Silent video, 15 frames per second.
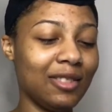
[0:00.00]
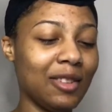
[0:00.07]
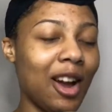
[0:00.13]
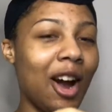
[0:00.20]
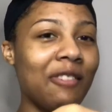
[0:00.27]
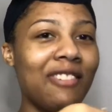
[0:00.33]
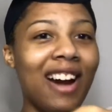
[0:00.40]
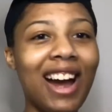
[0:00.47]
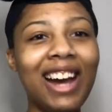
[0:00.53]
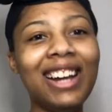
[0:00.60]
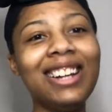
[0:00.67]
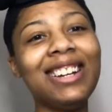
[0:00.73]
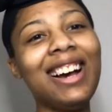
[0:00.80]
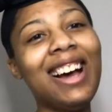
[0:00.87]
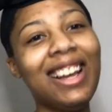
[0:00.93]
All
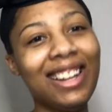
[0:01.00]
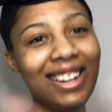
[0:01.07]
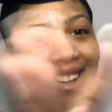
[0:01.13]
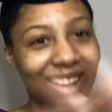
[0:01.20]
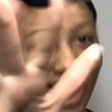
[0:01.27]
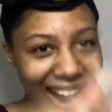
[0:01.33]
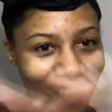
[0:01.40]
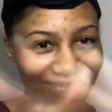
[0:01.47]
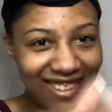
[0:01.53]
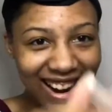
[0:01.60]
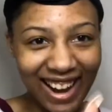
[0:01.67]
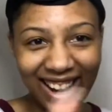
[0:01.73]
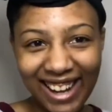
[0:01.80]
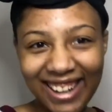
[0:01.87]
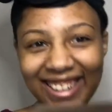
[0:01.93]
right. All
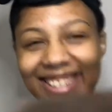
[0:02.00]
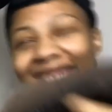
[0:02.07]
right.